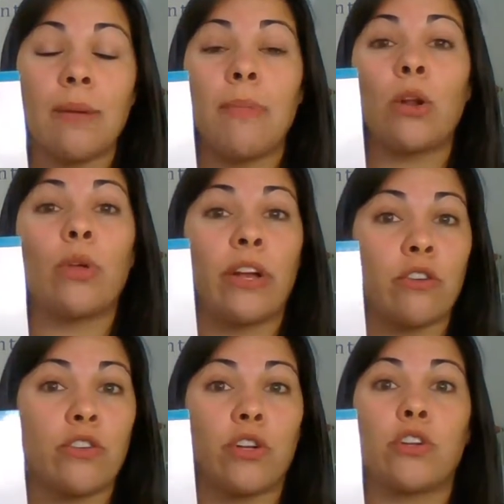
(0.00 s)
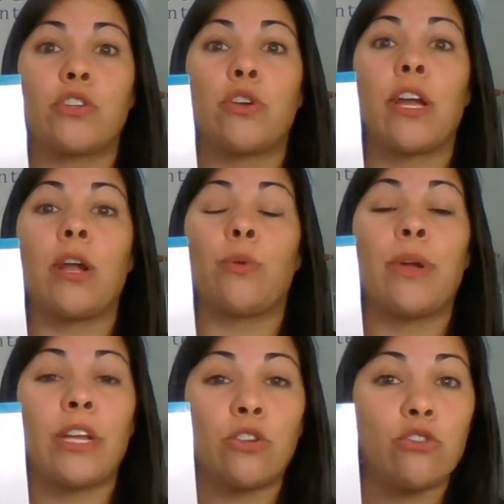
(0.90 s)
middle ear surgery or
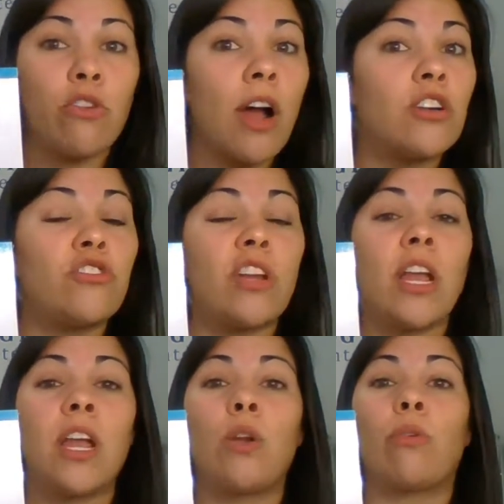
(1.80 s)
reconstruction